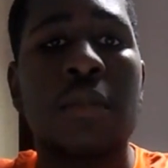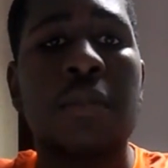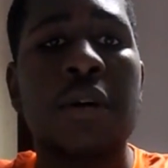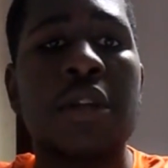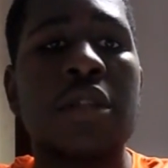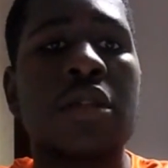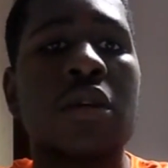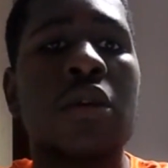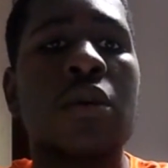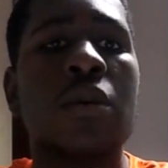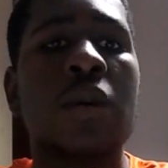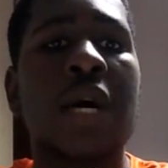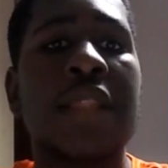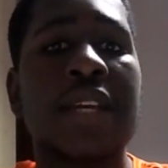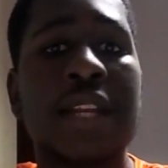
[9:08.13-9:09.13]
But
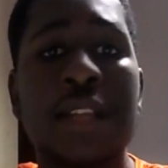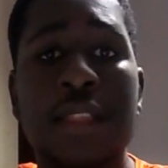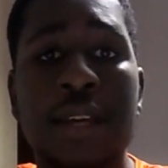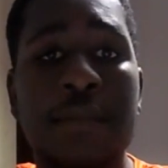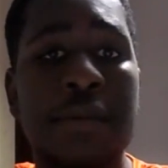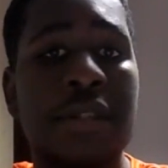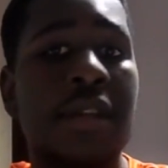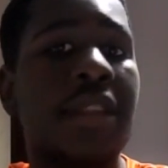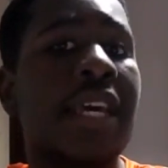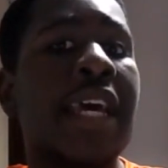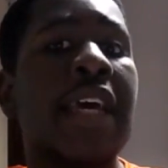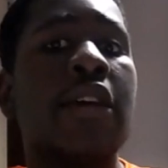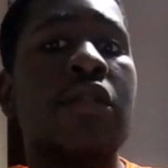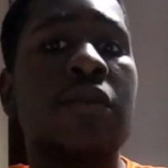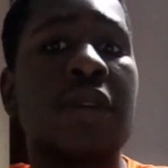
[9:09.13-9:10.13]
so at the end of the episode,
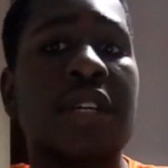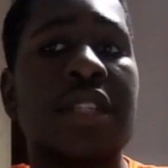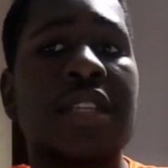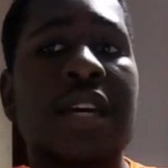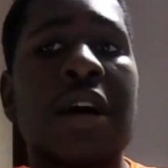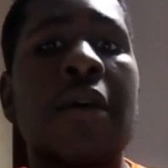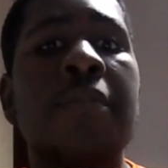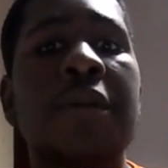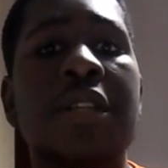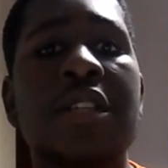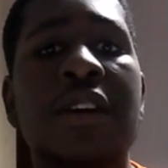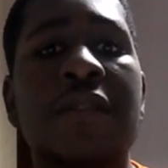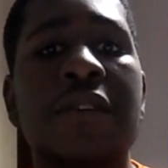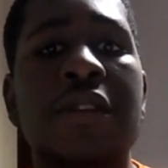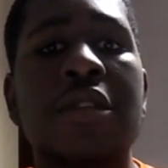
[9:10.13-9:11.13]
they agree to help each
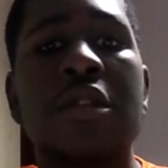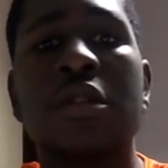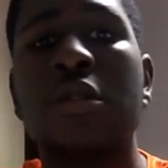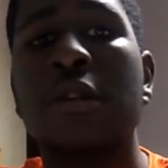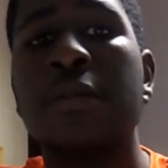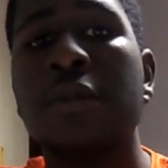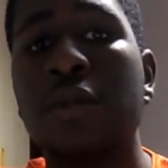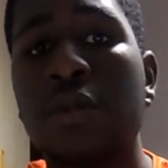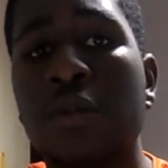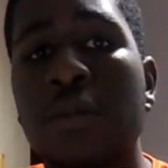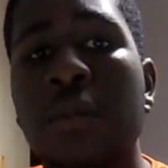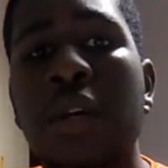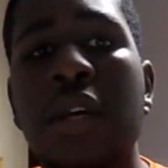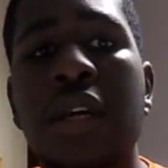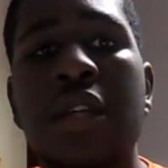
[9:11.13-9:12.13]
other to stop Zoom.
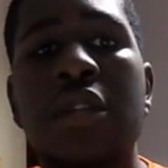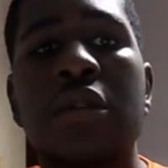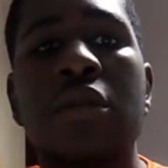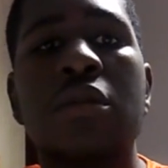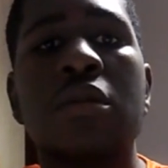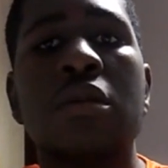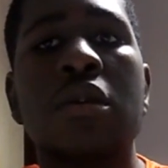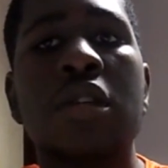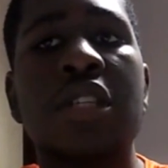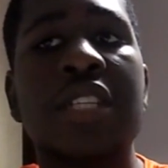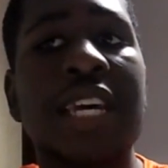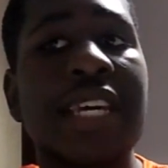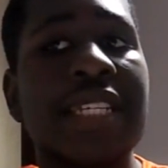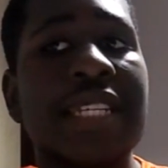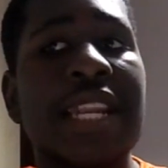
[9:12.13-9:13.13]
So
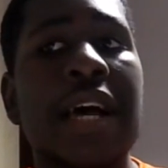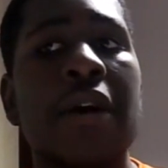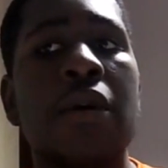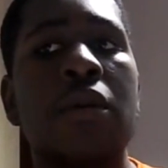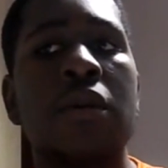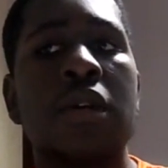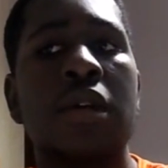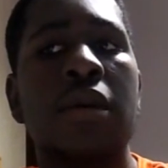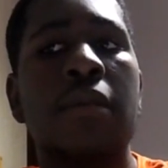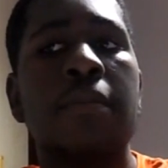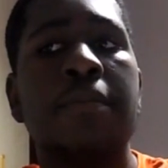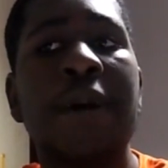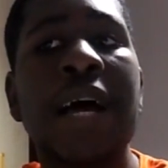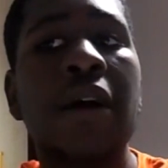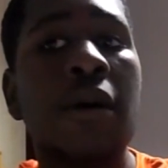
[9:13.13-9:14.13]
Jay is now
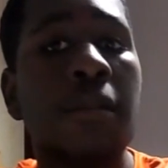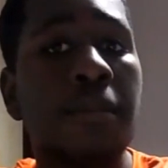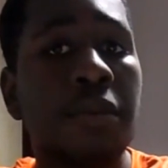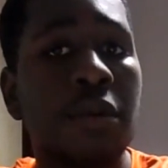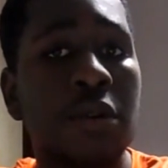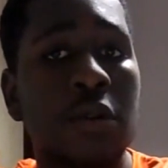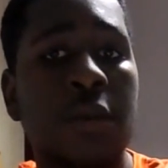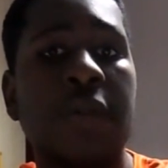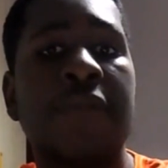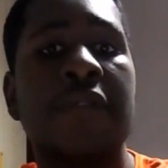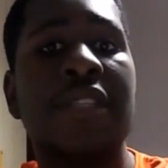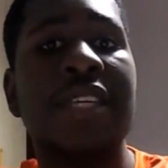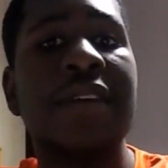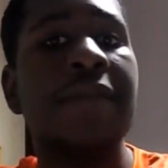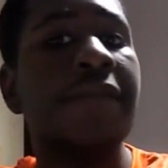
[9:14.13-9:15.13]
back on board
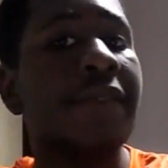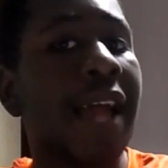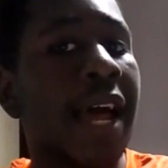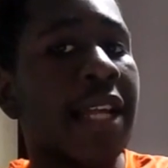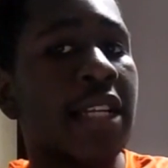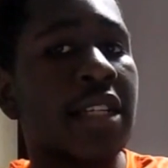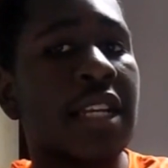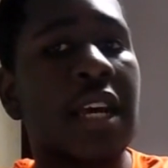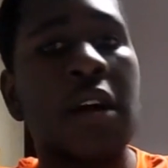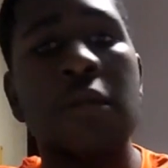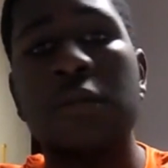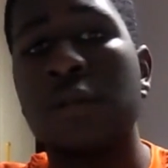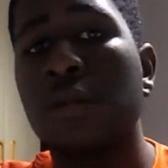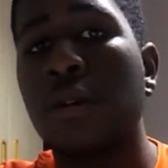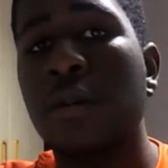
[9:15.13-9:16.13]
with Team Flash to
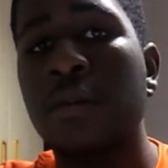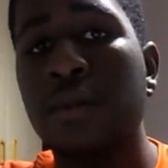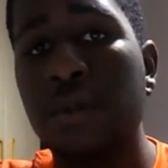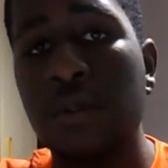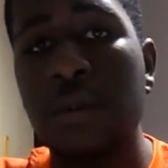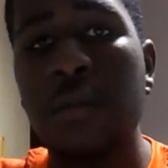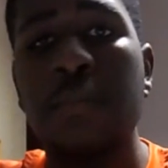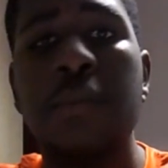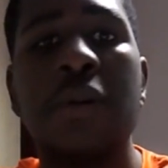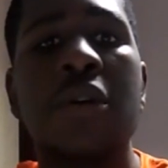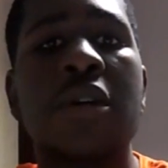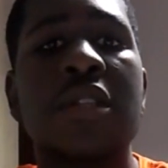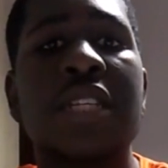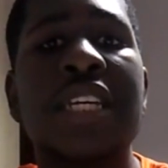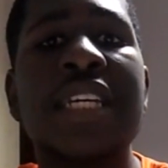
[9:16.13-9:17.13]
help stop Zoom
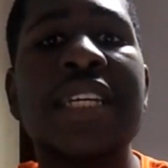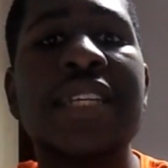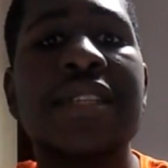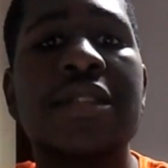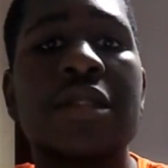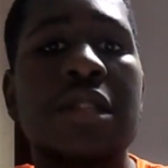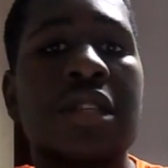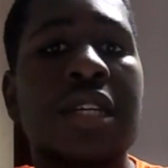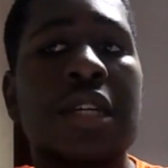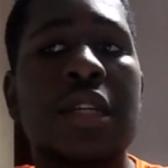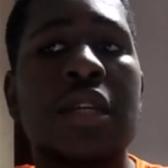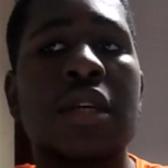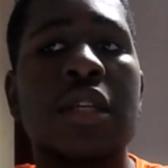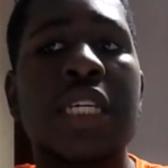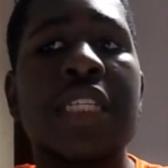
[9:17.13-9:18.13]
because he needs
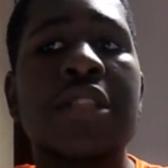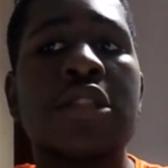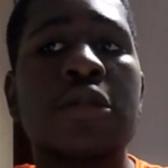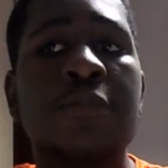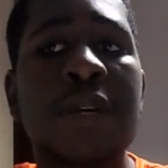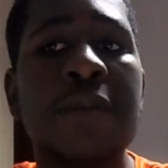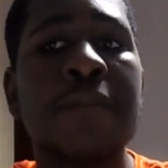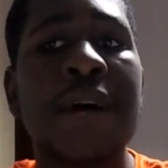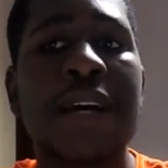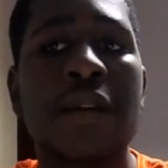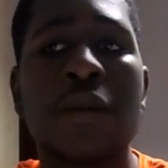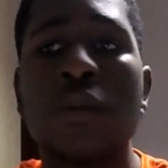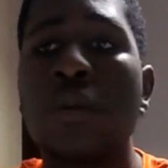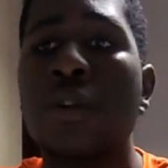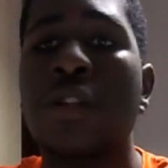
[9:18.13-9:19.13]
his speed back
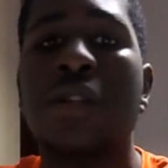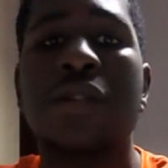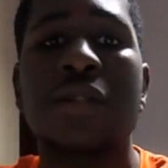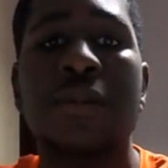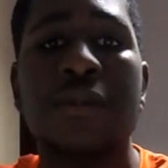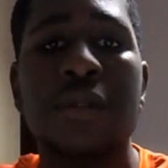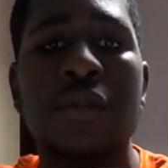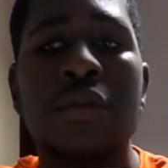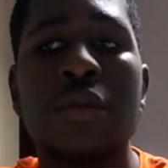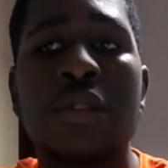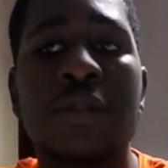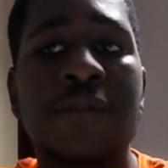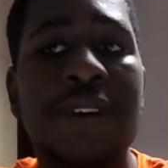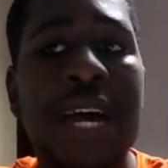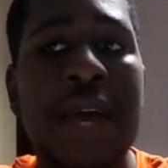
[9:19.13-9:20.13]
in order to, to
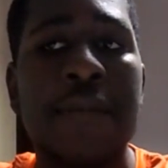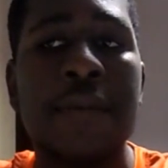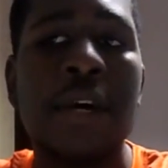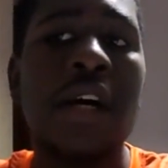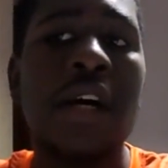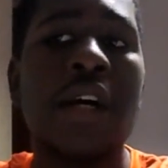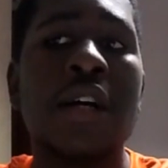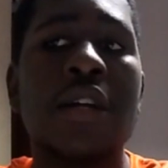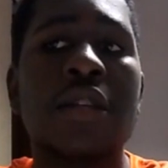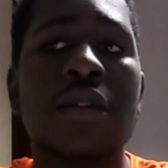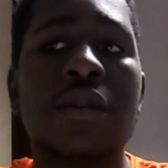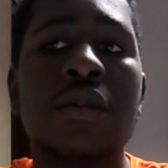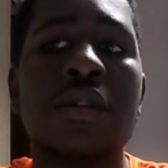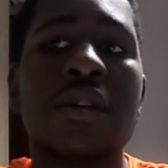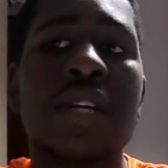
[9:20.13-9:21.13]
survive.
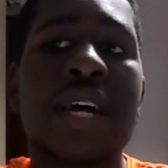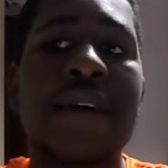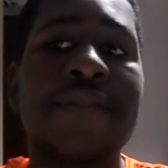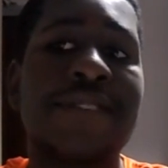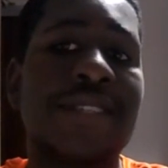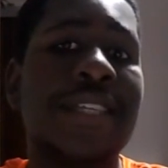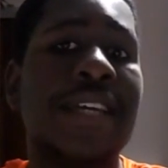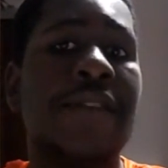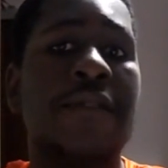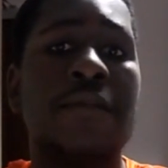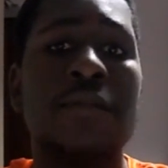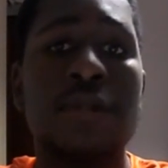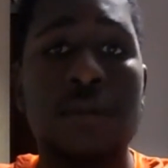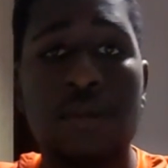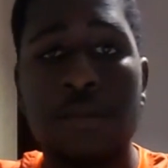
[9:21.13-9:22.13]
So he's going to have to steal it
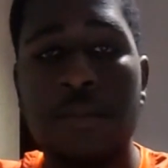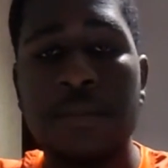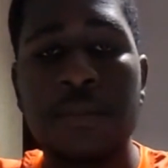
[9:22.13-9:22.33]
from Zoom.